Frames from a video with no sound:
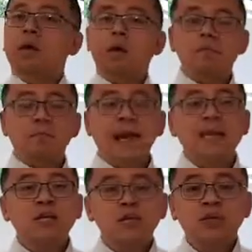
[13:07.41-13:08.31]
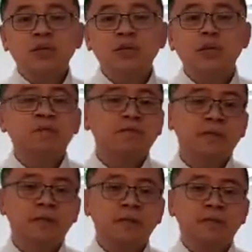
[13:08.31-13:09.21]
If you manage it yourself,
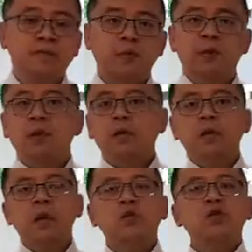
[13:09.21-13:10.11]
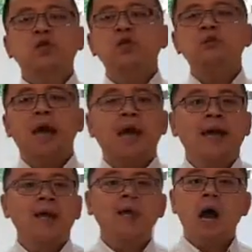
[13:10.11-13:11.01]
fine. The cost you're going to
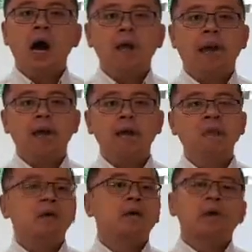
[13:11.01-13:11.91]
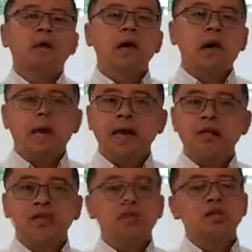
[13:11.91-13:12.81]
pay, high end,
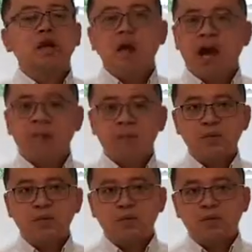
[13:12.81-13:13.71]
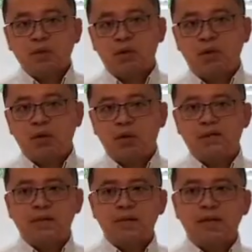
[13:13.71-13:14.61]
is just under 0.5% to Hargreaves
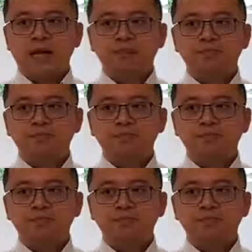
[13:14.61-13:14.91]
Lansdown.